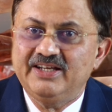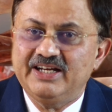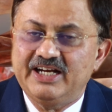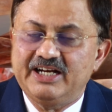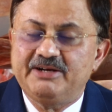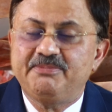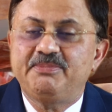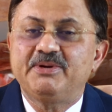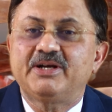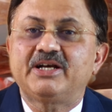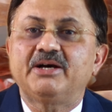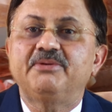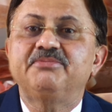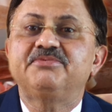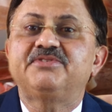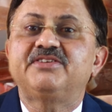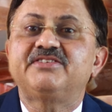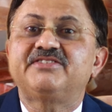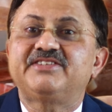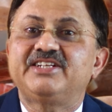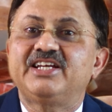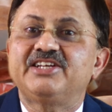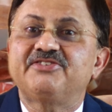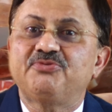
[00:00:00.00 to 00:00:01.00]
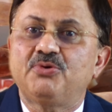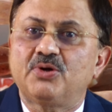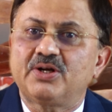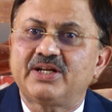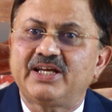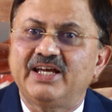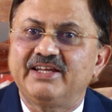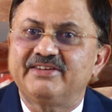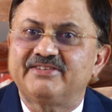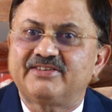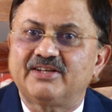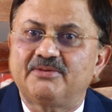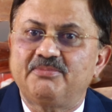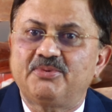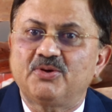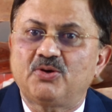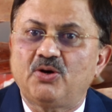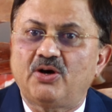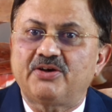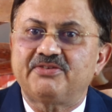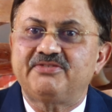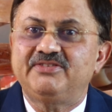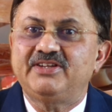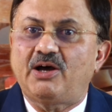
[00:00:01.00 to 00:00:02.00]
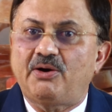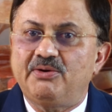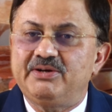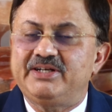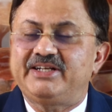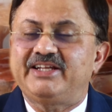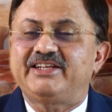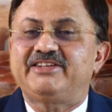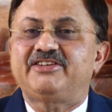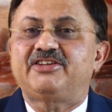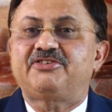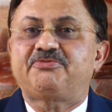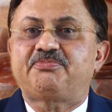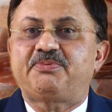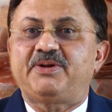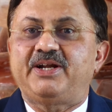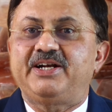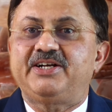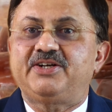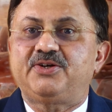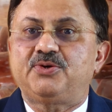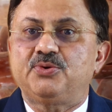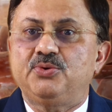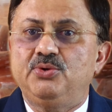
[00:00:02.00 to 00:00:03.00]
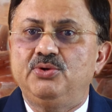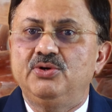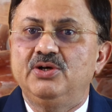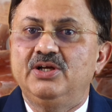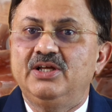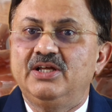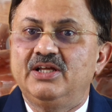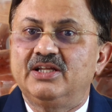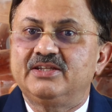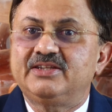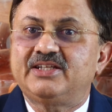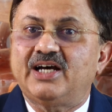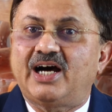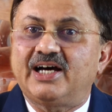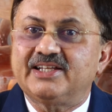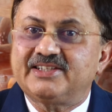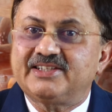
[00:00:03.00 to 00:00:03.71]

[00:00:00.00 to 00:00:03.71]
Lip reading: it becomes stage 4 cancer because now it has spread to the